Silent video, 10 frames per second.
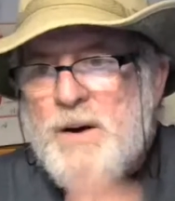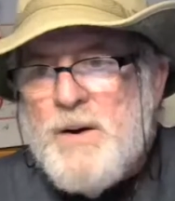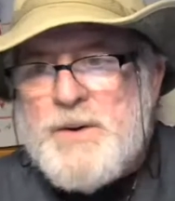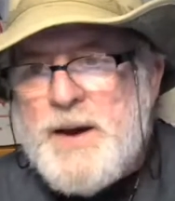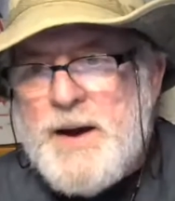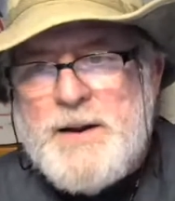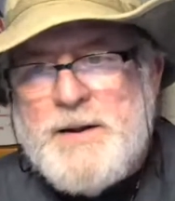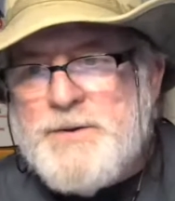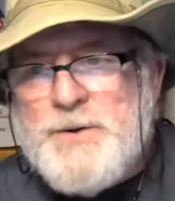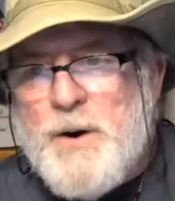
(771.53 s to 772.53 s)
okay, I
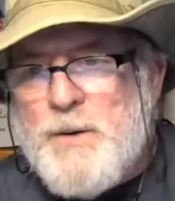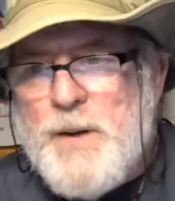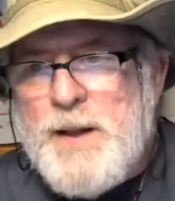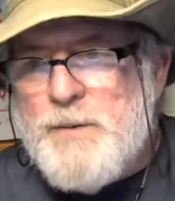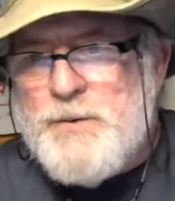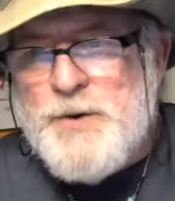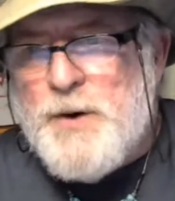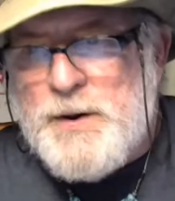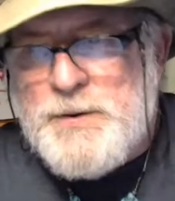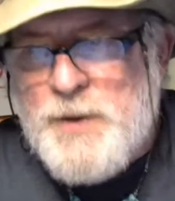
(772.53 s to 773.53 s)
didn't talk while that was
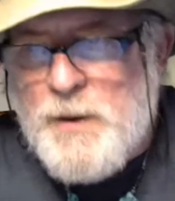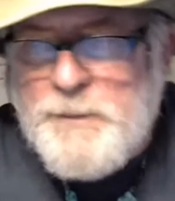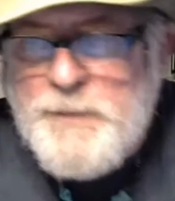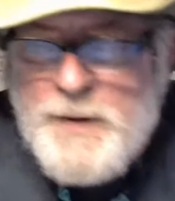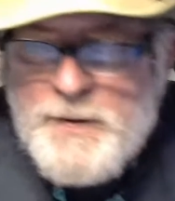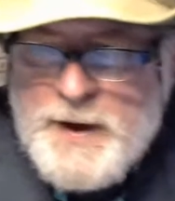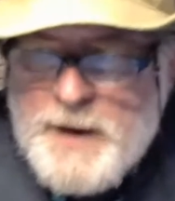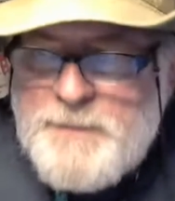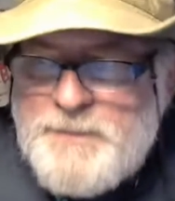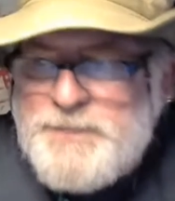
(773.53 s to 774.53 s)
on, so
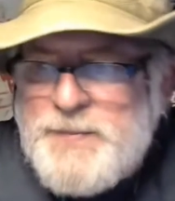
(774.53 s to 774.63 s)
okay.